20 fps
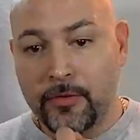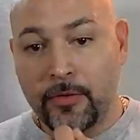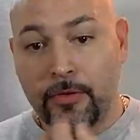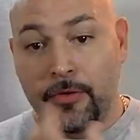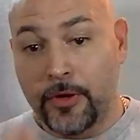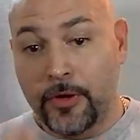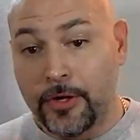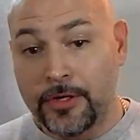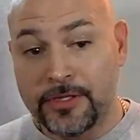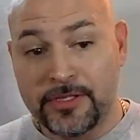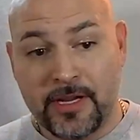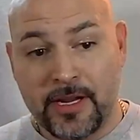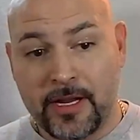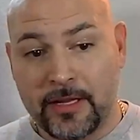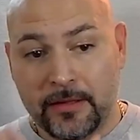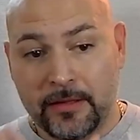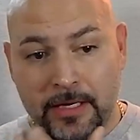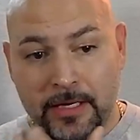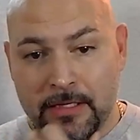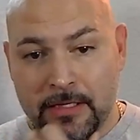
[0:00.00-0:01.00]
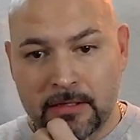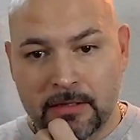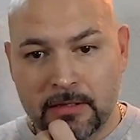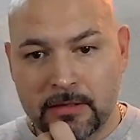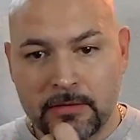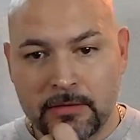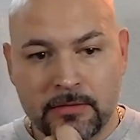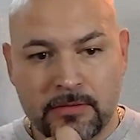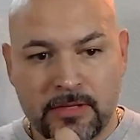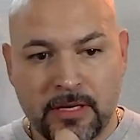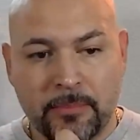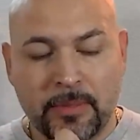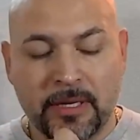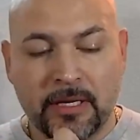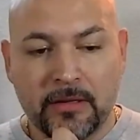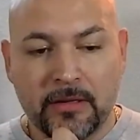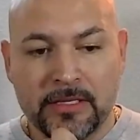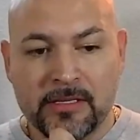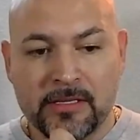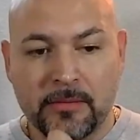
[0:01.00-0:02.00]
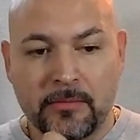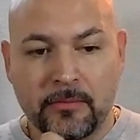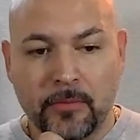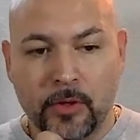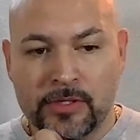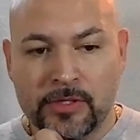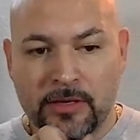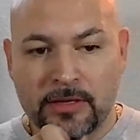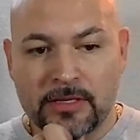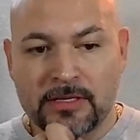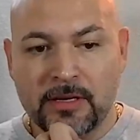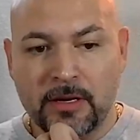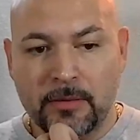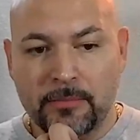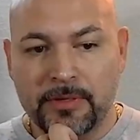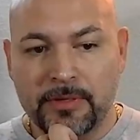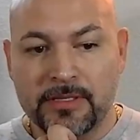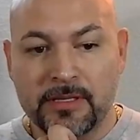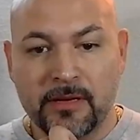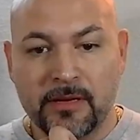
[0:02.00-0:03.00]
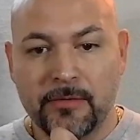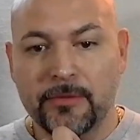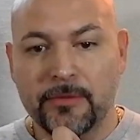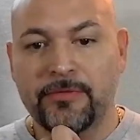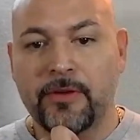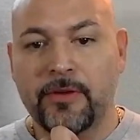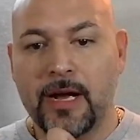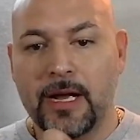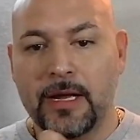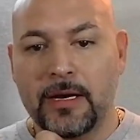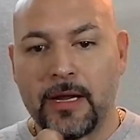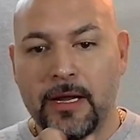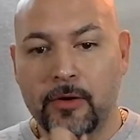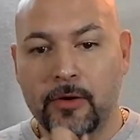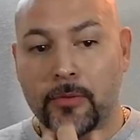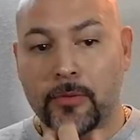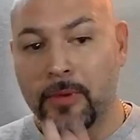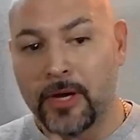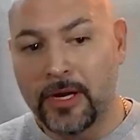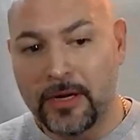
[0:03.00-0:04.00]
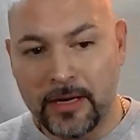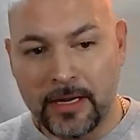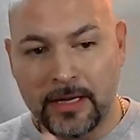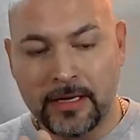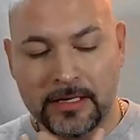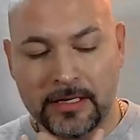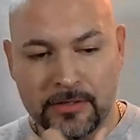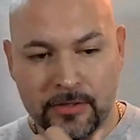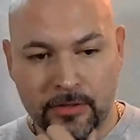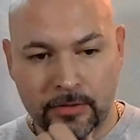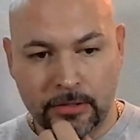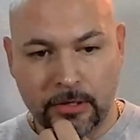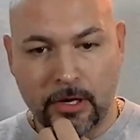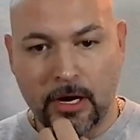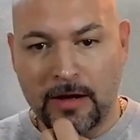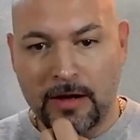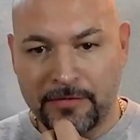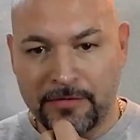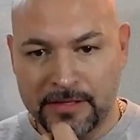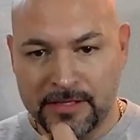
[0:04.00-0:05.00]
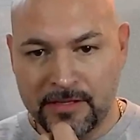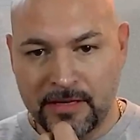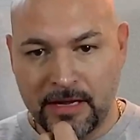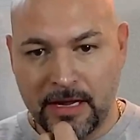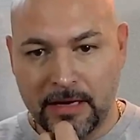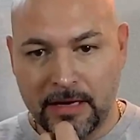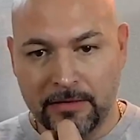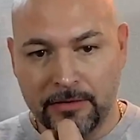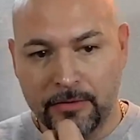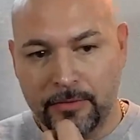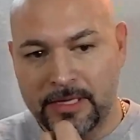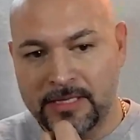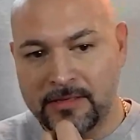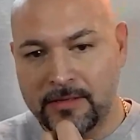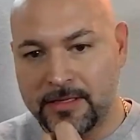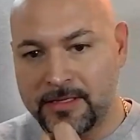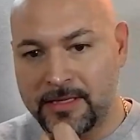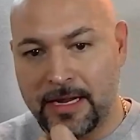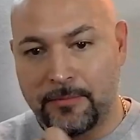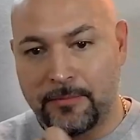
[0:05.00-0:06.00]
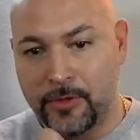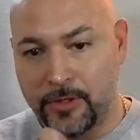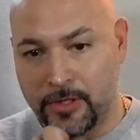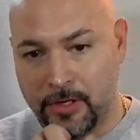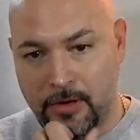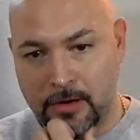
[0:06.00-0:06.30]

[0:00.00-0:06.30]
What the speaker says: through Thursday at least. Typically, most of these companies give you Friday or Monday as your office day, and the rest of the time you're